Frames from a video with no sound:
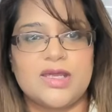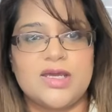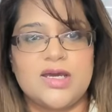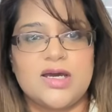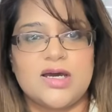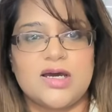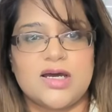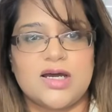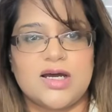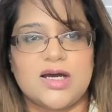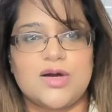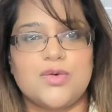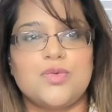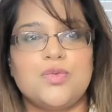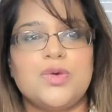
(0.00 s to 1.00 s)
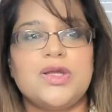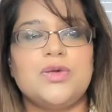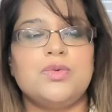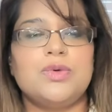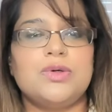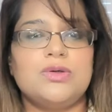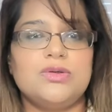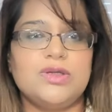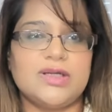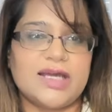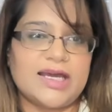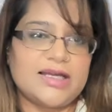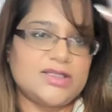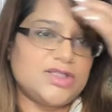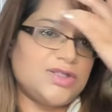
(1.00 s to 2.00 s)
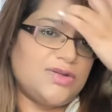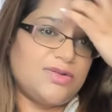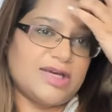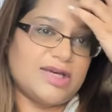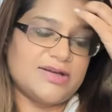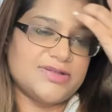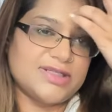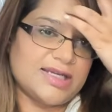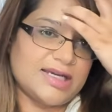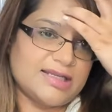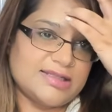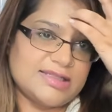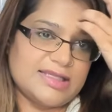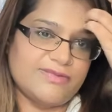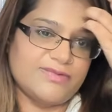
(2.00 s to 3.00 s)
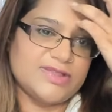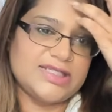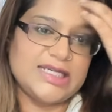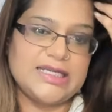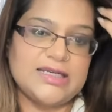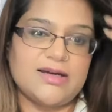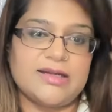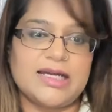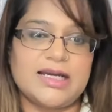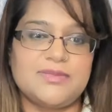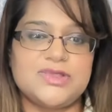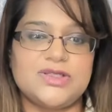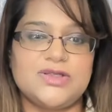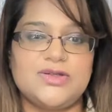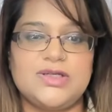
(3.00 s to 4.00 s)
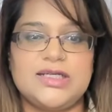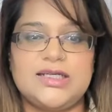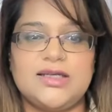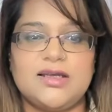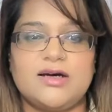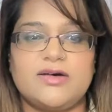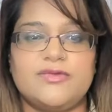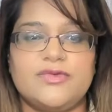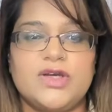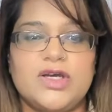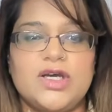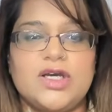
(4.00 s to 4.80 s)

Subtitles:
We will look at 2017. I absolutely love the